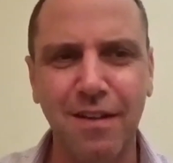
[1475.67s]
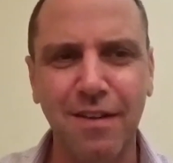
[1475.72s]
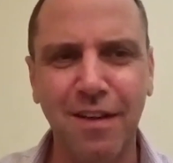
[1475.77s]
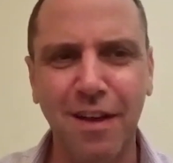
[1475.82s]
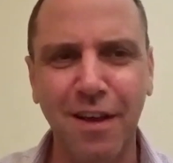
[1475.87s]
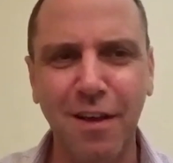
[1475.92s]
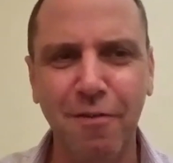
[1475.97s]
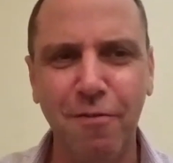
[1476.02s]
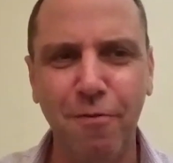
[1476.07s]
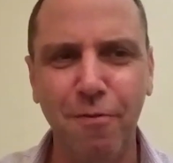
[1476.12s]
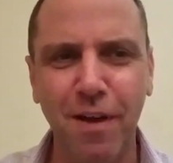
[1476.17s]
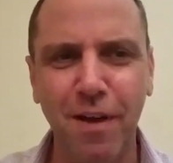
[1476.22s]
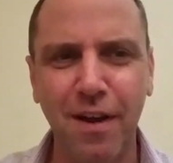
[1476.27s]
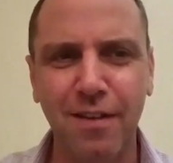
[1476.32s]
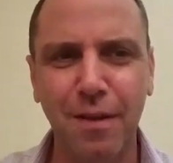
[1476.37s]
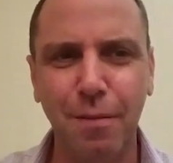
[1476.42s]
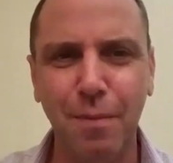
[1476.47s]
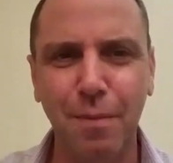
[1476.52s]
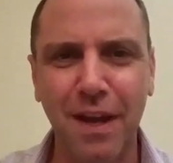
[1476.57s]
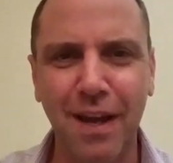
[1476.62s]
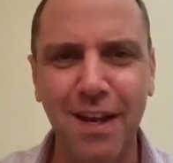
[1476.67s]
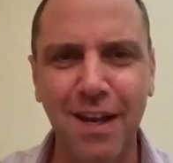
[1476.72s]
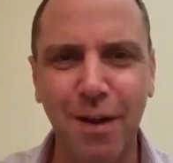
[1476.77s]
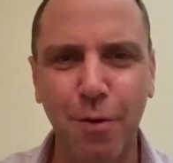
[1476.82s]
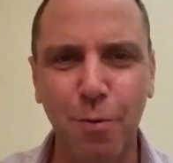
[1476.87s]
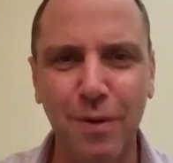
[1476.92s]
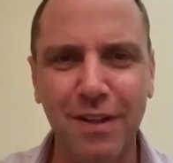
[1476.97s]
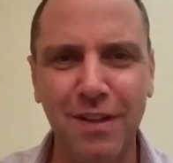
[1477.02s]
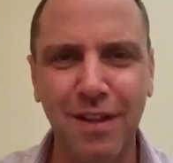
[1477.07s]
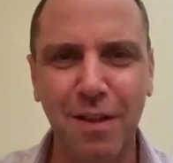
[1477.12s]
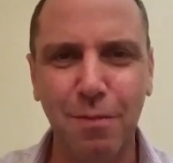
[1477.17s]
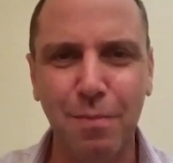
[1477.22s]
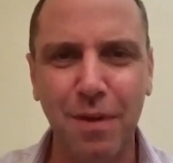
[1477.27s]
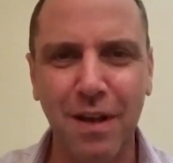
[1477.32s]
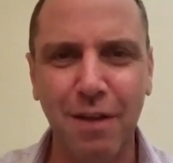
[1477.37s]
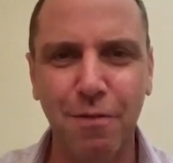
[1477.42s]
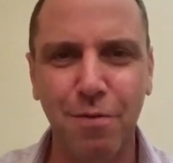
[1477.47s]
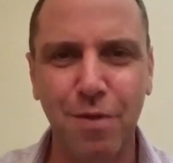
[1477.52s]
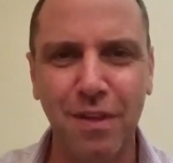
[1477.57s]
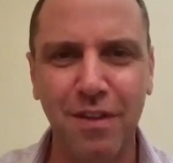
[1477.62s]
And if at the beginning we didn't
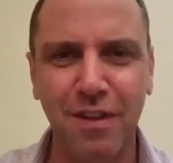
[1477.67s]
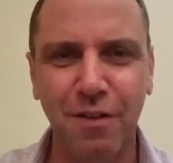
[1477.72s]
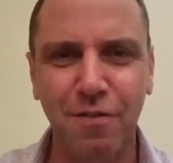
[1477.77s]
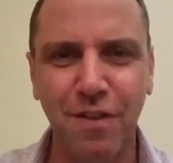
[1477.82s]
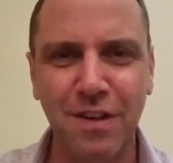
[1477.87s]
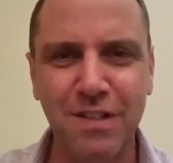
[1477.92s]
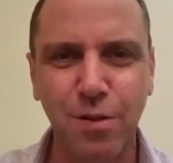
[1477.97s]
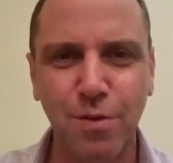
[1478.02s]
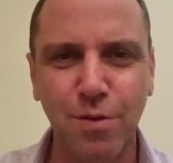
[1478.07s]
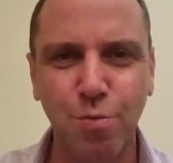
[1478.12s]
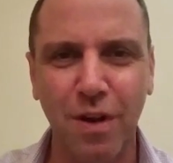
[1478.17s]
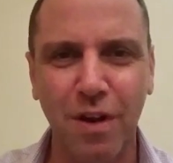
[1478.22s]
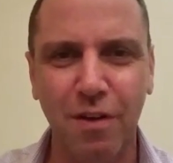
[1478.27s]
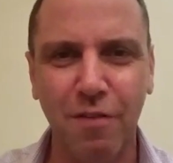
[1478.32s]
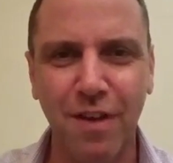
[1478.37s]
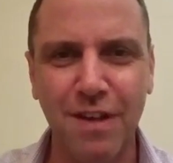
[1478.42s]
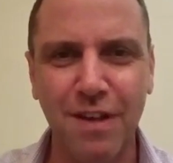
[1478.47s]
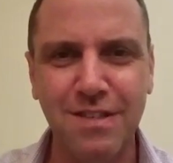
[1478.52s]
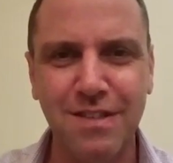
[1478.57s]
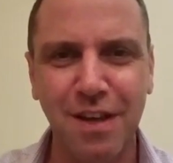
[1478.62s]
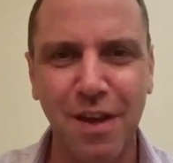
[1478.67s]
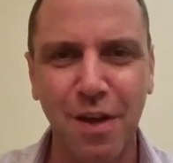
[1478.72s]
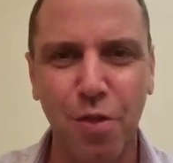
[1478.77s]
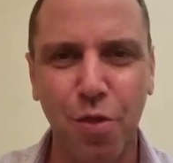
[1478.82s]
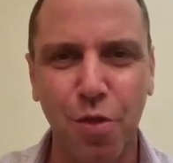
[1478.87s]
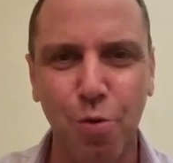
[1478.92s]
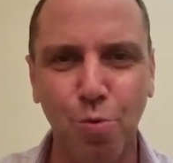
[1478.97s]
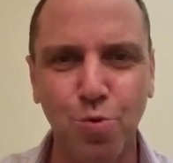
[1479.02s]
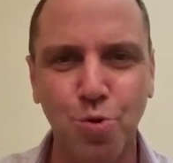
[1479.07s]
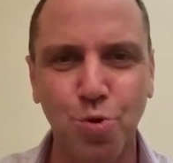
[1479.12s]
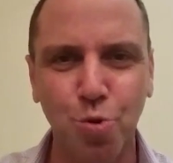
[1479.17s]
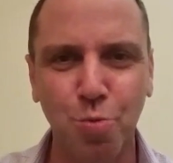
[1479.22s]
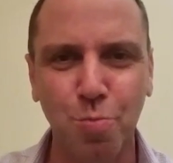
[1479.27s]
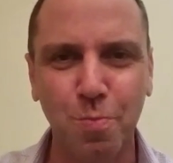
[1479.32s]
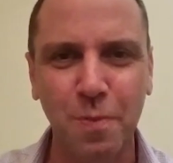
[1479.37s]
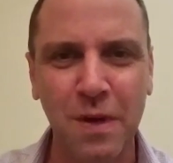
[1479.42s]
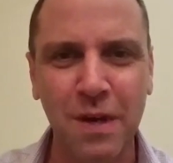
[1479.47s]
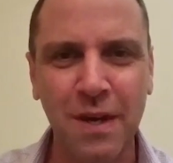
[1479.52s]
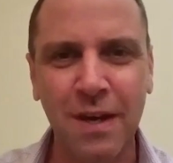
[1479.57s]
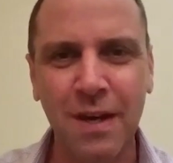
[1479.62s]
believe that investors will invest through
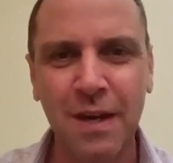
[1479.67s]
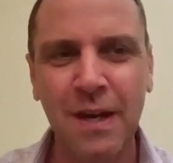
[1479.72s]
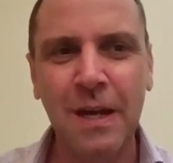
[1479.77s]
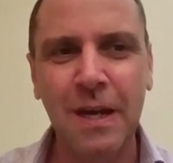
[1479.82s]
Zoom,